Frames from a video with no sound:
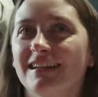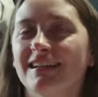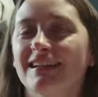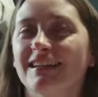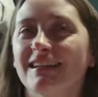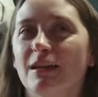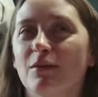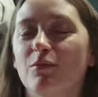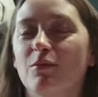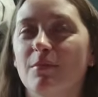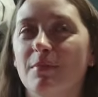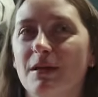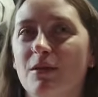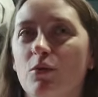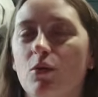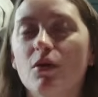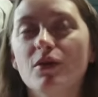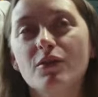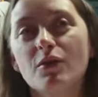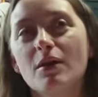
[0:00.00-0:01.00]
that would be
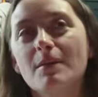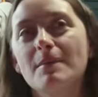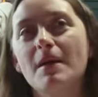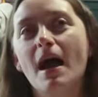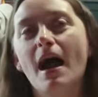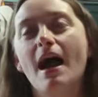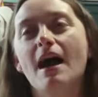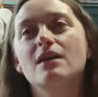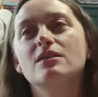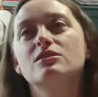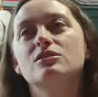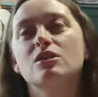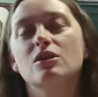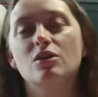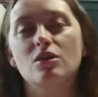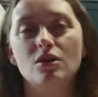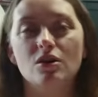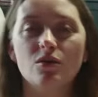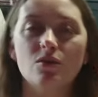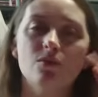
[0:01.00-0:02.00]
cool. Although
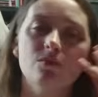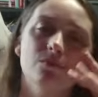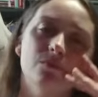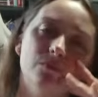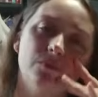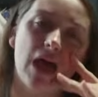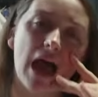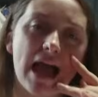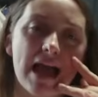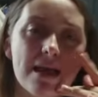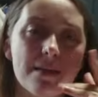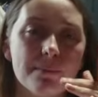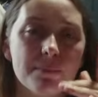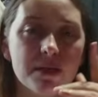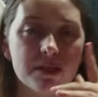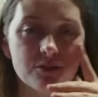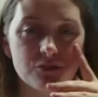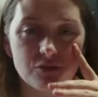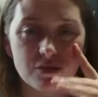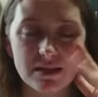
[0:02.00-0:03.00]
I am
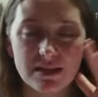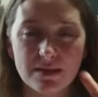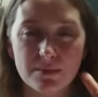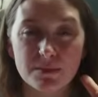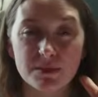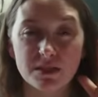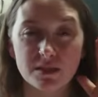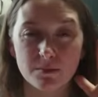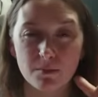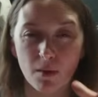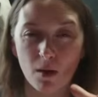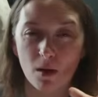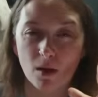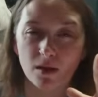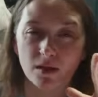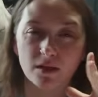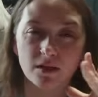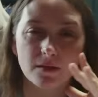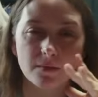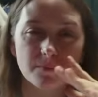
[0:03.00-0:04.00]
picturing them
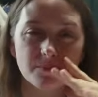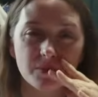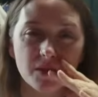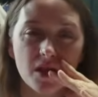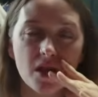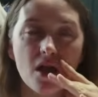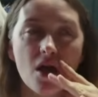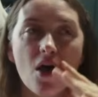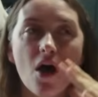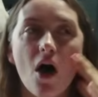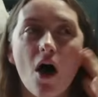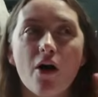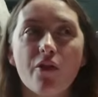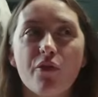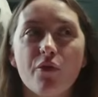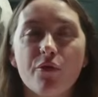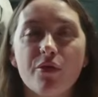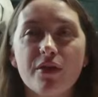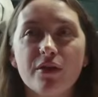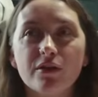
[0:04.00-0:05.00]
smaller.
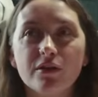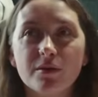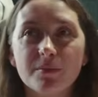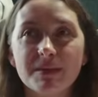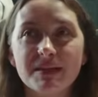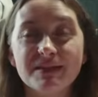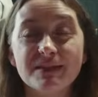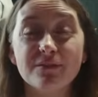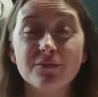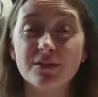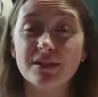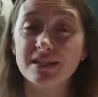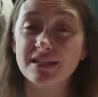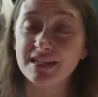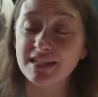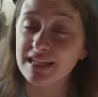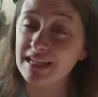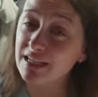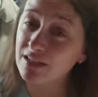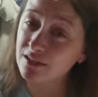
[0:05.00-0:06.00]
Although there could be different
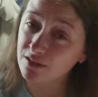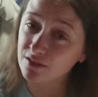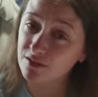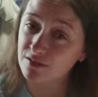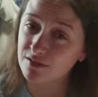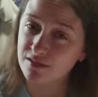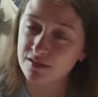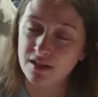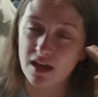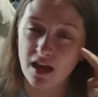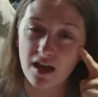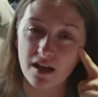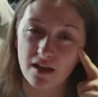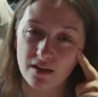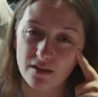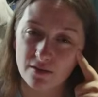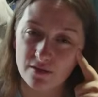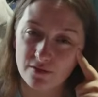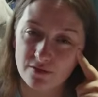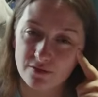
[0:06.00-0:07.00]
tiers
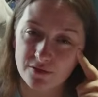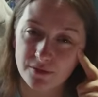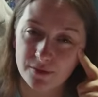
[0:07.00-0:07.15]
of